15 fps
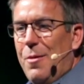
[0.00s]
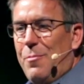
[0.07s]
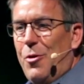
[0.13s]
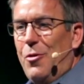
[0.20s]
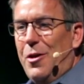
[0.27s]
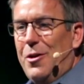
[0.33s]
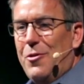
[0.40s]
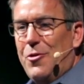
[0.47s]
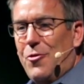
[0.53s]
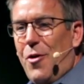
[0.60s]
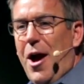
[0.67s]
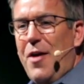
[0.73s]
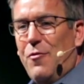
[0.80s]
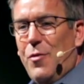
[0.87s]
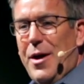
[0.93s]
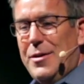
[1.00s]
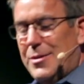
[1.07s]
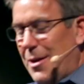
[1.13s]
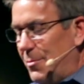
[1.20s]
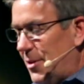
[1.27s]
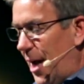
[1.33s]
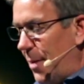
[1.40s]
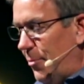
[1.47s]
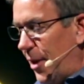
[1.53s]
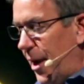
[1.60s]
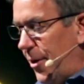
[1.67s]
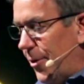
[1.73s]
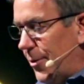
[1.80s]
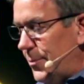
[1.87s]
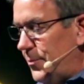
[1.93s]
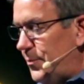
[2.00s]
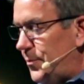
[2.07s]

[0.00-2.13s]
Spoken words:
pull into the driveway sometime later.